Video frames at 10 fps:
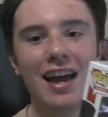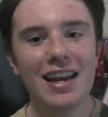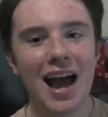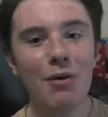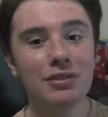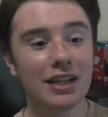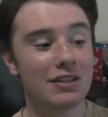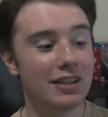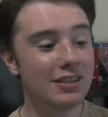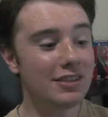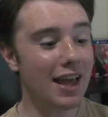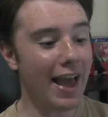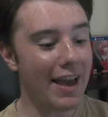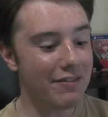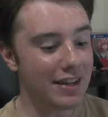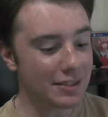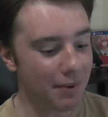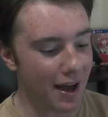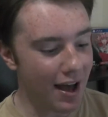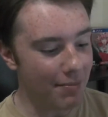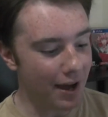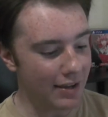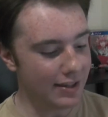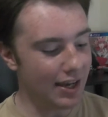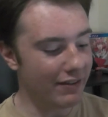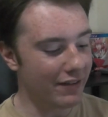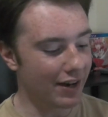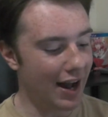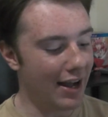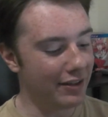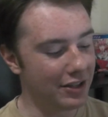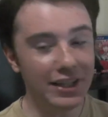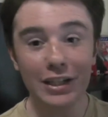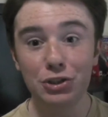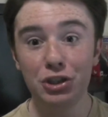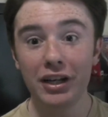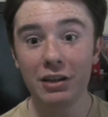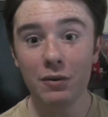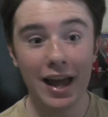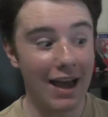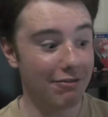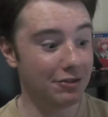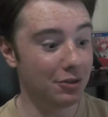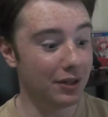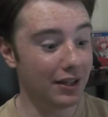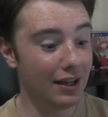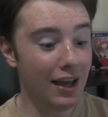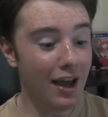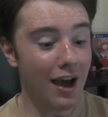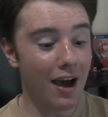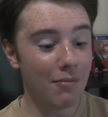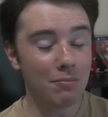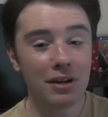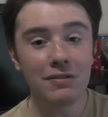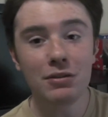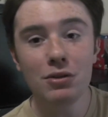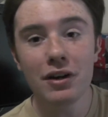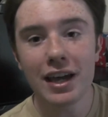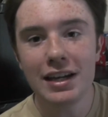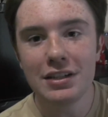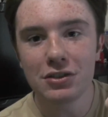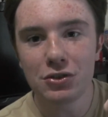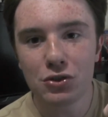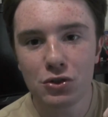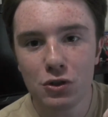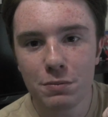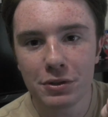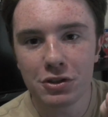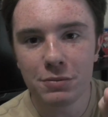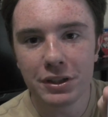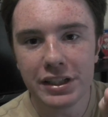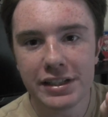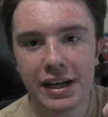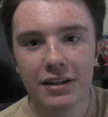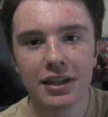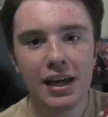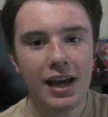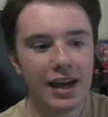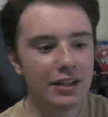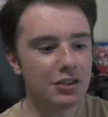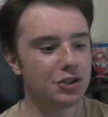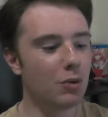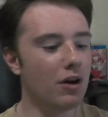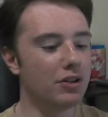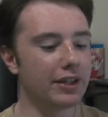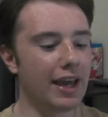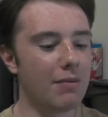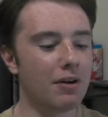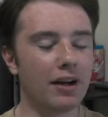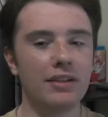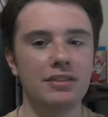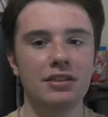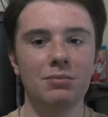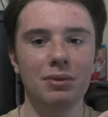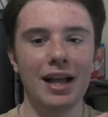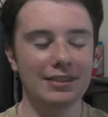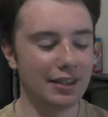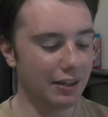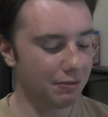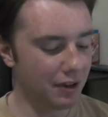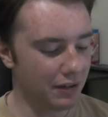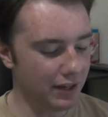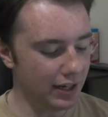Now I will tell you, this is the heaviest pop I think I've ever had. There's like a genuine heft to it. But if you look, it is super, super detailed. It doesn't show well on the camera because of the plastic in front of it.